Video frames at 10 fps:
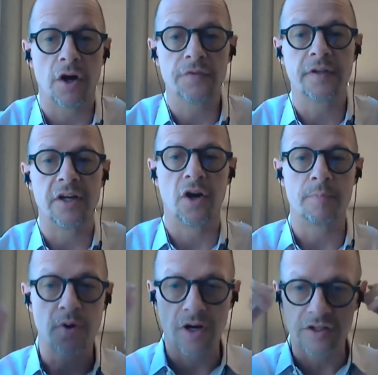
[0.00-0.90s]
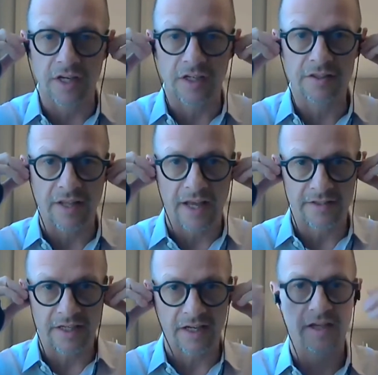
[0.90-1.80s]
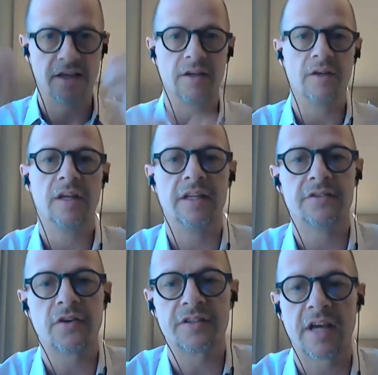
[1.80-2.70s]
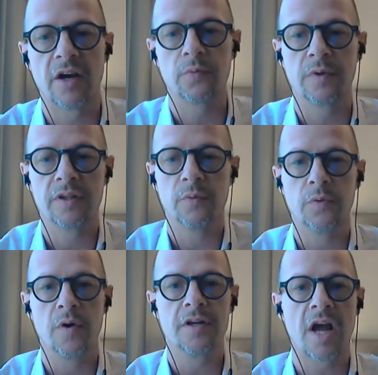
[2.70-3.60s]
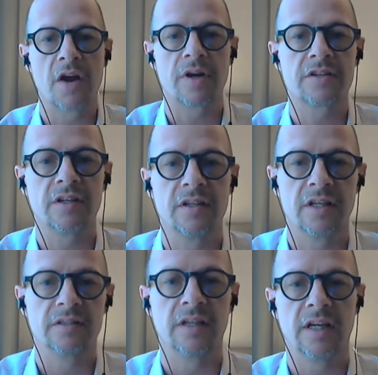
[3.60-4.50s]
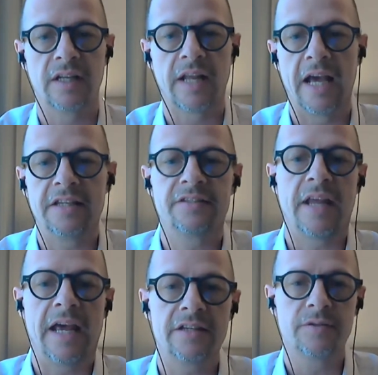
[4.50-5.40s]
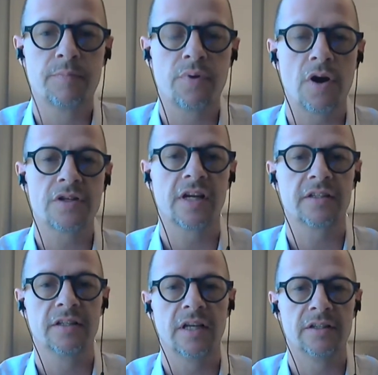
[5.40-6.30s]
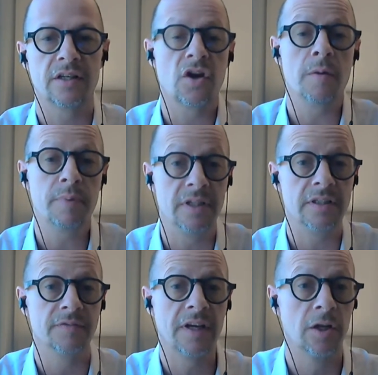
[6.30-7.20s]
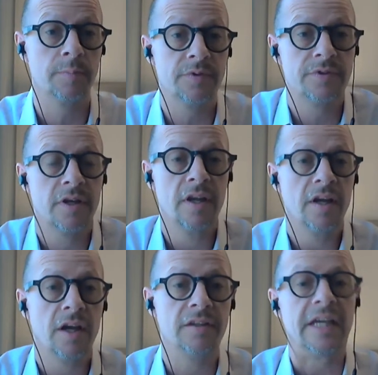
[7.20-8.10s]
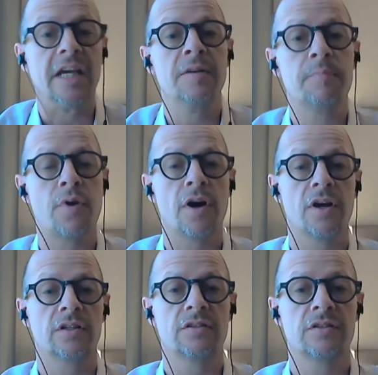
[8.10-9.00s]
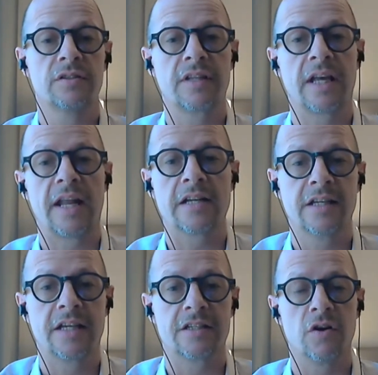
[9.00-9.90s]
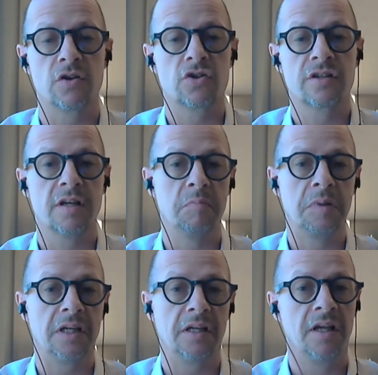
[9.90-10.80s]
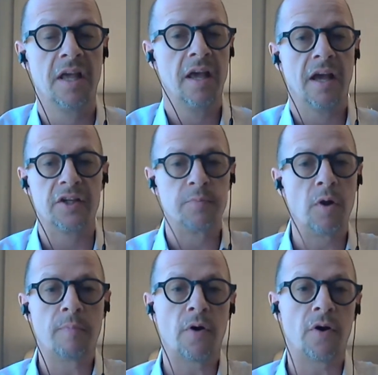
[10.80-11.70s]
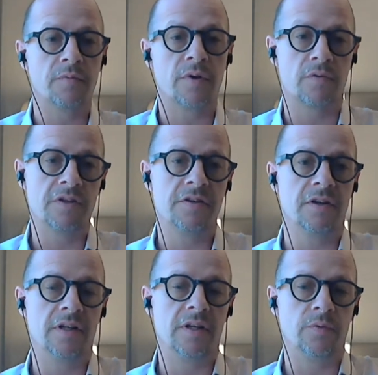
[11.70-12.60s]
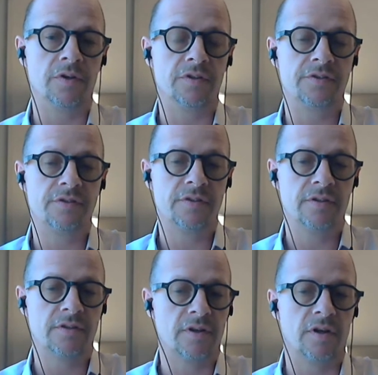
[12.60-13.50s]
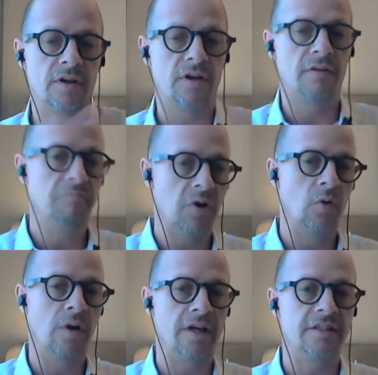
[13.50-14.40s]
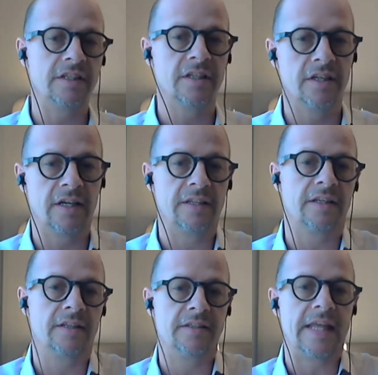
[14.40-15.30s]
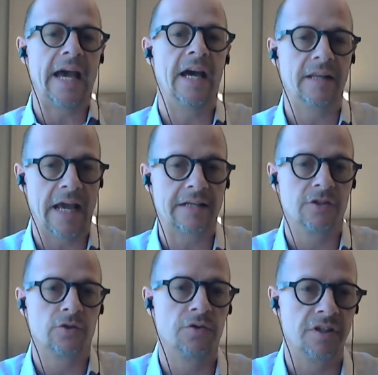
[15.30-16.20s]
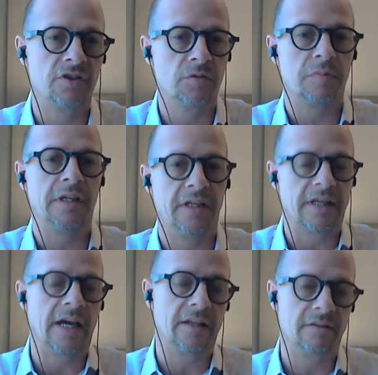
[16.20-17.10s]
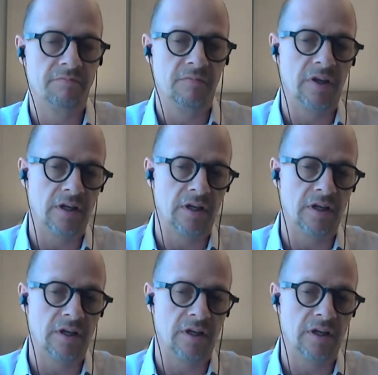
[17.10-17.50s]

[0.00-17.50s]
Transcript: that often in our projects that it starts out with one direction, and as the project and the company develops, the end product that actually gets launched can be a small part of what originally was the whole idea, and then that actually turns into being that